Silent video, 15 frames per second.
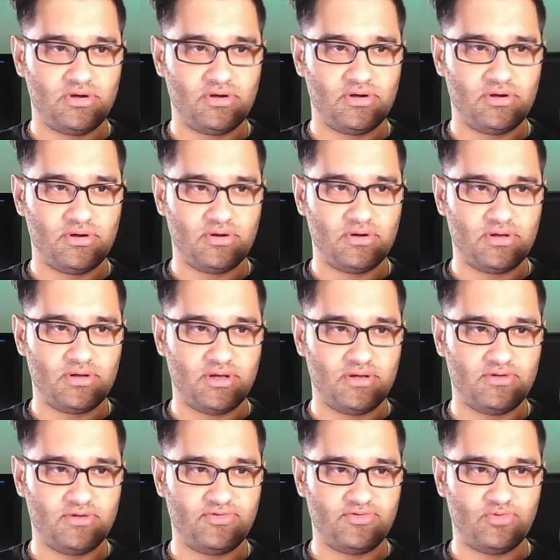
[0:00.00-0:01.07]
Okay,
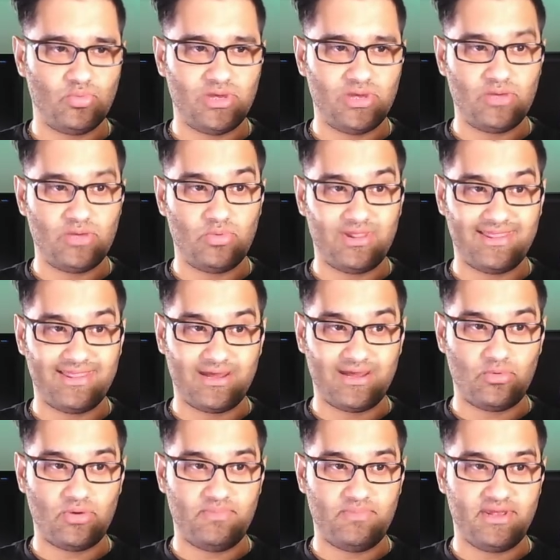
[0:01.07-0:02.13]
so where will that one
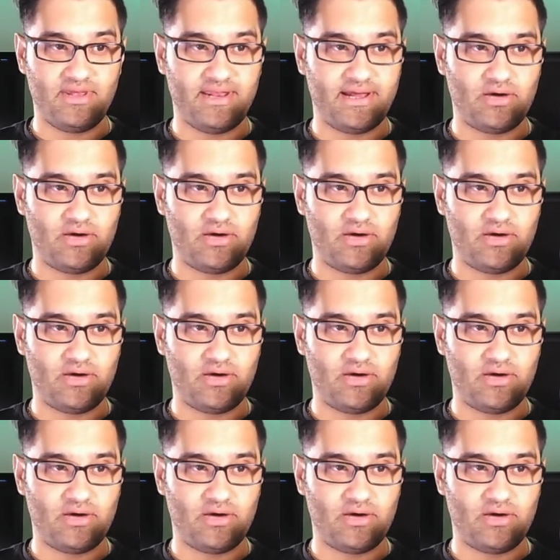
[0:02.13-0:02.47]
be now?